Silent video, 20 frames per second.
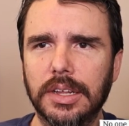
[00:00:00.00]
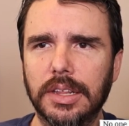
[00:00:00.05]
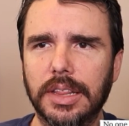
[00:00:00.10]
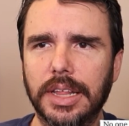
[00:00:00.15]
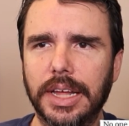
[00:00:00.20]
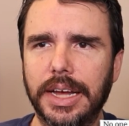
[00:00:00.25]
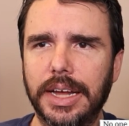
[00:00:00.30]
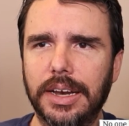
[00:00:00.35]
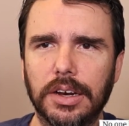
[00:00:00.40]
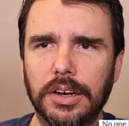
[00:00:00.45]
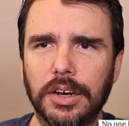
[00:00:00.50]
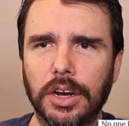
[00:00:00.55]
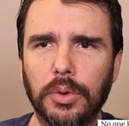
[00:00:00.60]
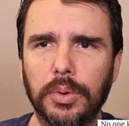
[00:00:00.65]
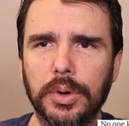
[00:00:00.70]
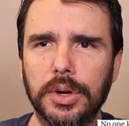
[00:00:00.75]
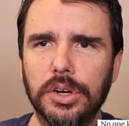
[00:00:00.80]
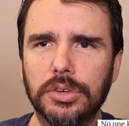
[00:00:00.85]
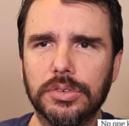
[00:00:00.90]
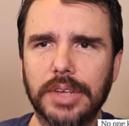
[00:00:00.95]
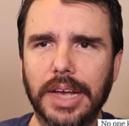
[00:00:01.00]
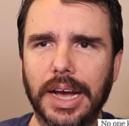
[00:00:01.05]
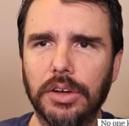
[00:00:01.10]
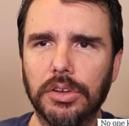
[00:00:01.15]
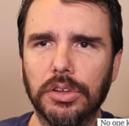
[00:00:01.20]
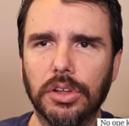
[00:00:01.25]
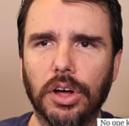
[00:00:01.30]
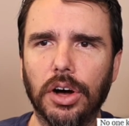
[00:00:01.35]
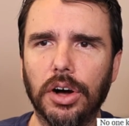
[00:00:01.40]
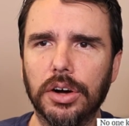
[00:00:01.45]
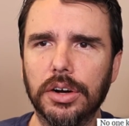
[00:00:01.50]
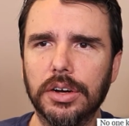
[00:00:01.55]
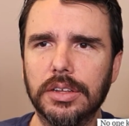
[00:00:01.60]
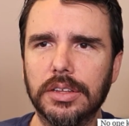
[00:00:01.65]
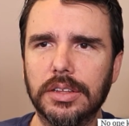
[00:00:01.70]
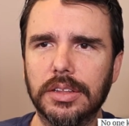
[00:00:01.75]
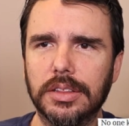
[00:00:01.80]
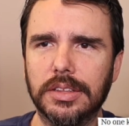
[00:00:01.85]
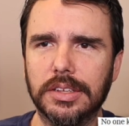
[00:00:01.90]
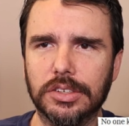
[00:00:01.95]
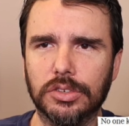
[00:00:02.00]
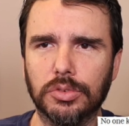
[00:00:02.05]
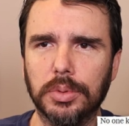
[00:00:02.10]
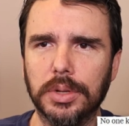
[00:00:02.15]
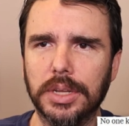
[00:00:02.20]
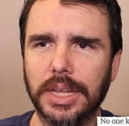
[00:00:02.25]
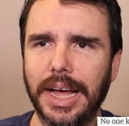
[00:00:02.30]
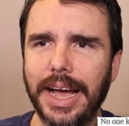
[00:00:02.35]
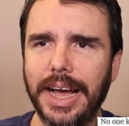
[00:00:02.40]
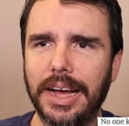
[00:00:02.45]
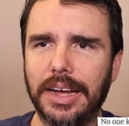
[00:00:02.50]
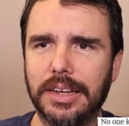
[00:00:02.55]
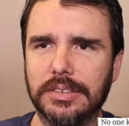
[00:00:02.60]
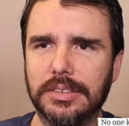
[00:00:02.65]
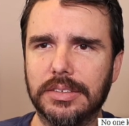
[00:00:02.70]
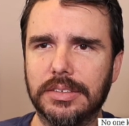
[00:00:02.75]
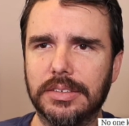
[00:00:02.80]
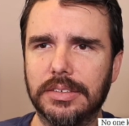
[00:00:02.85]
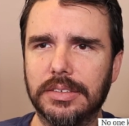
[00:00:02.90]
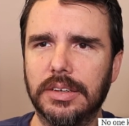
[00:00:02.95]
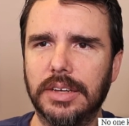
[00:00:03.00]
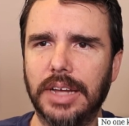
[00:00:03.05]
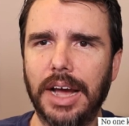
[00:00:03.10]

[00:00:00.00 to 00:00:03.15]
that no one knows how long this will last.